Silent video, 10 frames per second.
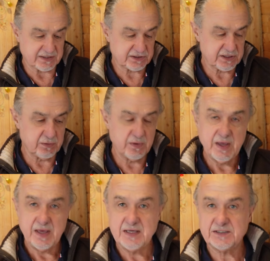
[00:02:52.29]
So
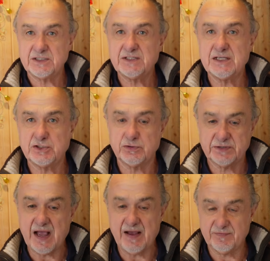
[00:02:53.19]
it's essential
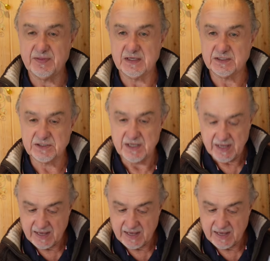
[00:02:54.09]
to have this,